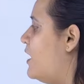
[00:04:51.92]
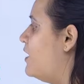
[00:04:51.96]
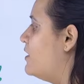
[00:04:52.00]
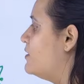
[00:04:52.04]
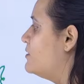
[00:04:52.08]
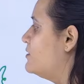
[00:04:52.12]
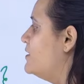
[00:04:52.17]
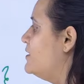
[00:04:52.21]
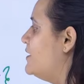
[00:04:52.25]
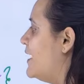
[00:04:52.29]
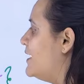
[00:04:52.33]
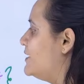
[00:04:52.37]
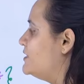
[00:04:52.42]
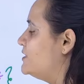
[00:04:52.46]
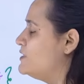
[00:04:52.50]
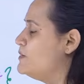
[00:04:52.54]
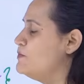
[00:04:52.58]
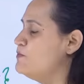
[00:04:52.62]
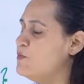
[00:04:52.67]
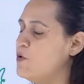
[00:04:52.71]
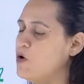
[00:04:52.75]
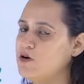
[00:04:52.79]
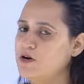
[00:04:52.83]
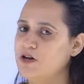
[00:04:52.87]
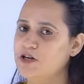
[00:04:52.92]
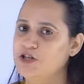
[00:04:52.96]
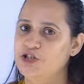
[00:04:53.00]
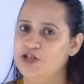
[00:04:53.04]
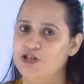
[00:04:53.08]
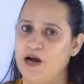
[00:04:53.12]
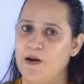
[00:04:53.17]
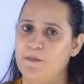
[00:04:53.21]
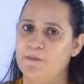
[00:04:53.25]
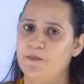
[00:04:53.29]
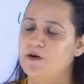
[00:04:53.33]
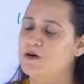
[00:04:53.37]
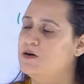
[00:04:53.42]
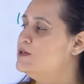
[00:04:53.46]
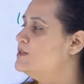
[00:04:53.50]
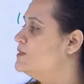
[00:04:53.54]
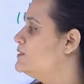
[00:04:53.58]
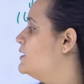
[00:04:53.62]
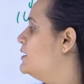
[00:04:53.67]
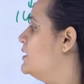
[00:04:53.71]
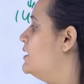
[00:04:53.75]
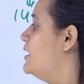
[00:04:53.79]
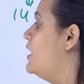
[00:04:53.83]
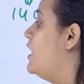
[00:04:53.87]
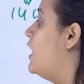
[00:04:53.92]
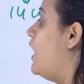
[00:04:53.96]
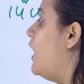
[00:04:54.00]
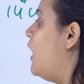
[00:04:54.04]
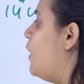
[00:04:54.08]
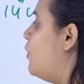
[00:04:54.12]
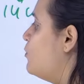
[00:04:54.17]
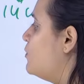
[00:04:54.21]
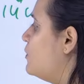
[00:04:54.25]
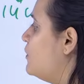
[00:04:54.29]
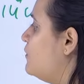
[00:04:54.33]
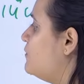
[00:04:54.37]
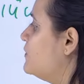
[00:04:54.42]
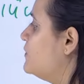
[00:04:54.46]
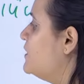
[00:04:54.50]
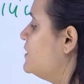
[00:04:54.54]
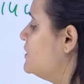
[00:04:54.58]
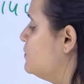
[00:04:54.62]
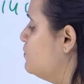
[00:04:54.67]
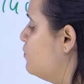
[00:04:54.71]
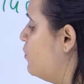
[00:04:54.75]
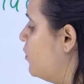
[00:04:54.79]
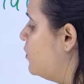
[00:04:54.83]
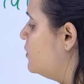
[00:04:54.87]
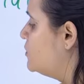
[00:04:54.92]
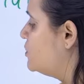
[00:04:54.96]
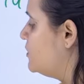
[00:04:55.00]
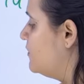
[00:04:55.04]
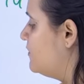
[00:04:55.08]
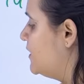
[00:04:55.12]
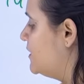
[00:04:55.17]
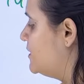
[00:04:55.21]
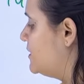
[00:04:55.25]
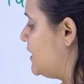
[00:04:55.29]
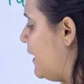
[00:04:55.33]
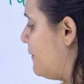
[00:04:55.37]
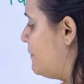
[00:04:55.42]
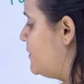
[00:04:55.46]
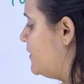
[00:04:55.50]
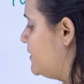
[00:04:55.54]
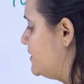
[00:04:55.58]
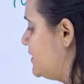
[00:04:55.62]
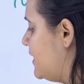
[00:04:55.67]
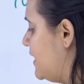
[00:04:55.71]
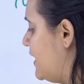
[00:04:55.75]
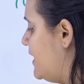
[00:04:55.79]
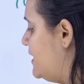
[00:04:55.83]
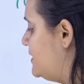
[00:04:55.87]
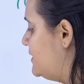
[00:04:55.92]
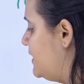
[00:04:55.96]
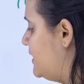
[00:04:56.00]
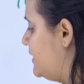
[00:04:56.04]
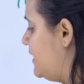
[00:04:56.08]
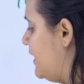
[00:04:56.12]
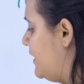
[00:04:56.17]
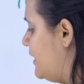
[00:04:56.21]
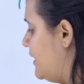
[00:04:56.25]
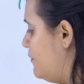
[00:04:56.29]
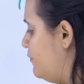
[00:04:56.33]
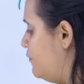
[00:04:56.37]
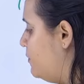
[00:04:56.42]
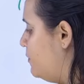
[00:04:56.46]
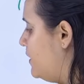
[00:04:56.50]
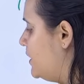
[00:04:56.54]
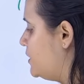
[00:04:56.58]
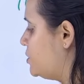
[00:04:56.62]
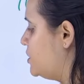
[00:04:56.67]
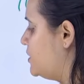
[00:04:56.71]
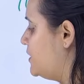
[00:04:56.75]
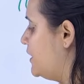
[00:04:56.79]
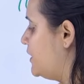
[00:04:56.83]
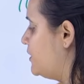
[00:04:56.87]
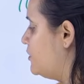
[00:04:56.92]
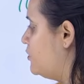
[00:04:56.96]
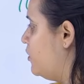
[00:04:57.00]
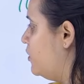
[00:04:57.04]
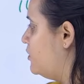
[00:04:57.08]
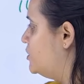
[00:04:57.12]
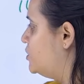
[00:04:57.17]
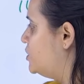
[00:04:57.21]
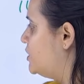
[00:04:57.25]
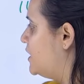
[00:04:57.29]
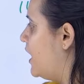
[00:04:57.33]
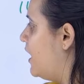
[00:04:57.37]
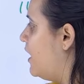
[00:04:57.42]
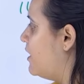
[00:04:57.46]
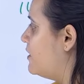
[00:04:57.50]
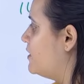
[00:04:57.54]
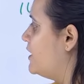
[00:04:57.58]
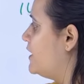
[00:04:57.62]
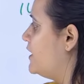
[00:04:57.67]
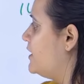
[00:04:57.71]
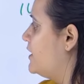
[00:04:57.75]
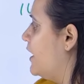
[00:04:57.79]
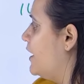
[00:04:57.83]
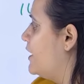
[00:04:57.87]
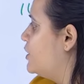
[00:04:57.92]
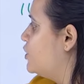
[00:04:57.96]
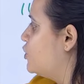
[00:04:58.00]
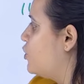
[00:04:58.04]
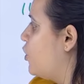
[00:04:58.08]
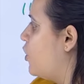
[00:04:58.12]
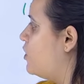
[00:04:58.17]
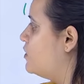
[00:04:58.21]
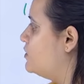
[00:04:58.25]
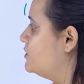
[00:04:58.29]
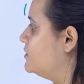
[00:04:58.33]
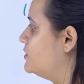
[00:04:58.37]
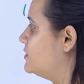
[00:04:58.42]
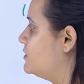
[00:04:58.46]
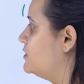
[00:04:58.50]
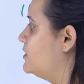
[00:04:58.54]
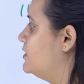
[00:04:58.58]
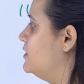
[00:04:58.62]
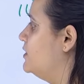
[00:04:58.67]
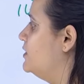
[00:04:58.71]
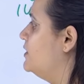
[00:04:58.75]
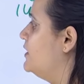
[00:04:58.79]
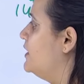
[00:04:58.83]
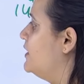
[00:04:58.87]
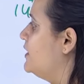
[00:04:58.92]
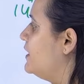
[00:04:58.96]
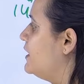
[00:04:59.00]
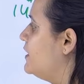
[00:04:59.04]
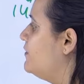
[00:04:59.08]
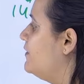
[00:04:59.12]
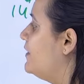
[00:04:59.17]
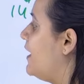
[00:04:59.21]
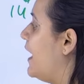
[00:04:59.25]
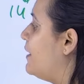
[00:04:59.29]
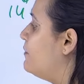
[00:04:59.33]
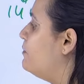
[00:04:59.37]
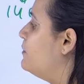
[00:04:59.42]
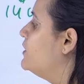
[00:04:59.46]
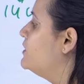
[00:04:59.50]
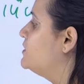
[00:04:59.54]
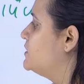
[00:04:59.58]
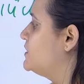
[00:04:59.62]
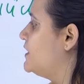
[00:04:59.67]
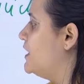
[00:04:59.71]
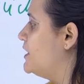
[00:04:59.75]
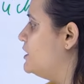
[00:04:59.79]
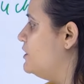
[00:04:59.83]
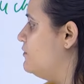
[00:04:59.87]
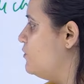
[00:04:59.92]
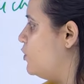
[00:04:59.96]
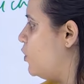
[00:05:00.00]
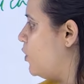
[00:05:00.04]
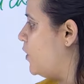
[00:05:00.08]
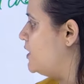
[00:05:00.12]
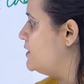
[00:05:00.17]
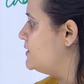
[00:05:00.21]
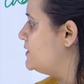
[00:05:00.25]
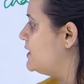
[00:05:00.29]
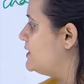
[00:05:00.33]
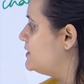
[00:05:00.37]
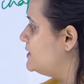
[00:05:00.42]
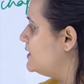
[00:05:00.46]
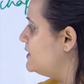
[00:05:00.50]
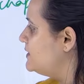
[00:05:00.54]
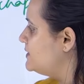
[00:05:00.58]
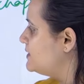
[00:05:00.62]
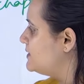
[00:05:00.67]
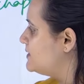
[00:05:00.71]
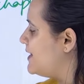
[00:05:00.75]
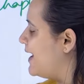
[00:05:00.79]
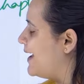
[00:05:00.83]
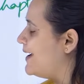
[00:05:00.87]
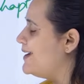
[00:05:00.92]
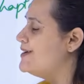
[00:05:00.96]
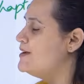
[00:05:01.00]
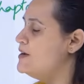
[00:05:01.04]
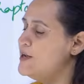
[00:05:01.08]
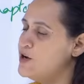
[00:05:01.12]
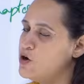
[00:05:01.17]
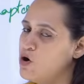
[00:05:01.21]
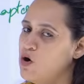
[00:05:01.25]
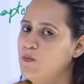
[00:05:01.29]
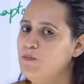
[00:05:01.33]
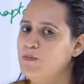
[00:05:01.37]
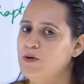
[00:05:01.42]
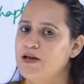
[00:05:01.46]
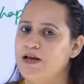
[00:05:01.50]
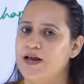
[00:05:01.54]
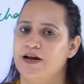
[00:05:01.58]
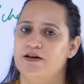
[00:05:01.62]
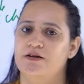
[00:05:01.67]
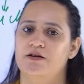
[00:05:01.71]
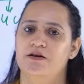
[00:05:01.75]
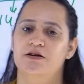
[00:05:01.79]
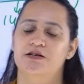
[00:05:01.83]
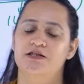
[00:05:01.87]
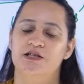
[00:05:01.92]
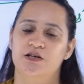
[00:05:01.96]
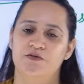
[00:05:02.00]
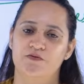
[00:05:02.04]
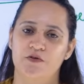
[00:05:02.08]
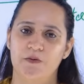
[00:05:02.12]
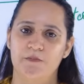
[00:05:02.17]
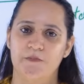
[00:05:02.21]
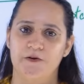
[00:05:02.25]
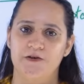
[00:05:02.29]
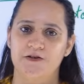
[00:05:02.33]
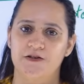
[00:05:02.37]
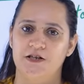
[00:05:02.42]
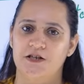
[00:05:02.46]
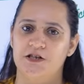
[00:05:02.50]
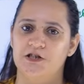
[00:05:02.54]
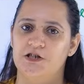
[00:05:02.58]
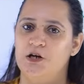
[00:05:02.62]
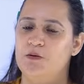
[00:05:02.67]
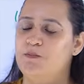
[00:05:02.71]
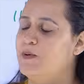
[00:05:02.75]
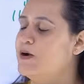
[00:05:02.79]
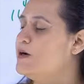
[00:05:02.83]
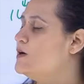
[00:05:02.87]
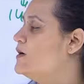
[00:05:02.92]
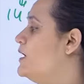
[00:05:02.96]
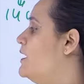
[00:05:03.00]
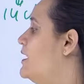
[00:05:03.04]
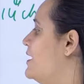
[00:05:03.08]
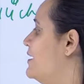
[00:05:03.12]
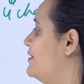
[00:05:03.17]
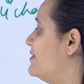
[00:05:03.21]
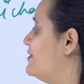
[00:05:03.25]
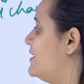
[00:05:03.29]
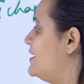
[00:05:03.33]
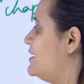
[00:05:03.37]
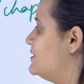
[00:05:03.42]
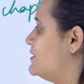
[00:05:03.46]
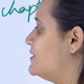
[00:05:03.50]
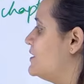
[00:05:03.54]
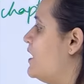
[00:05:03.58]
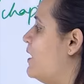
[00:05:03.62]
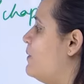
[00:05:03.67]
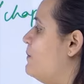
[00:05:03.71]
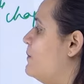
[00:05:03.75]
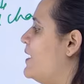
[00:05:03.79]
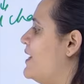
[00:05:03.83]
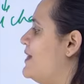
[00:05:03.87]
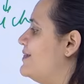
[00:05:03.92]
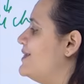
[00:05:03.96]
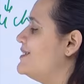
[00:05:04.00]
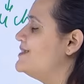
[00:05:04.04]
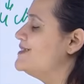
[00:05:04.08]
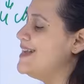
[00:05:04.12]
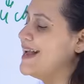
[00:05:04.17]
are the next important chapters. Out of this, most of the chapters are easy, like information technology, RTI, torts. Even administrative law is easy. Slightly complicated is civil procedure, but these come in the